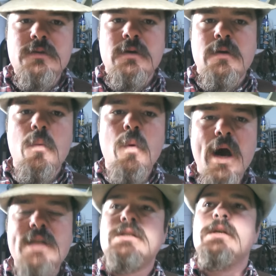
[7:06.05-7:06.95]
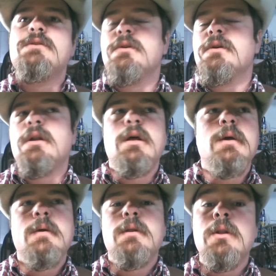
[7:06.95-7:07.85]
You're gonna watch it. You're gonna
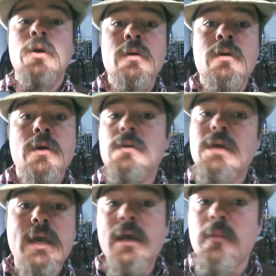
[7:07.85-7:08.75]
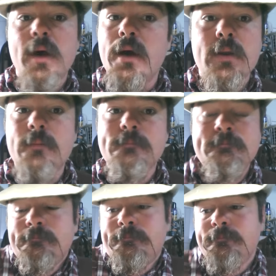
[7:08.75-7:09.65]
learn all you can about it.
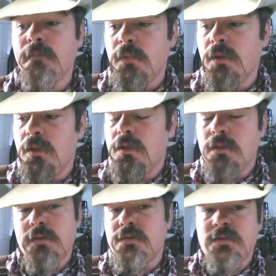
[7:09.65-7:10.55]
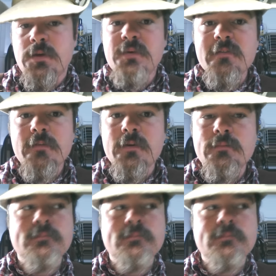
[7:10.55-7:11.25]
This is no different.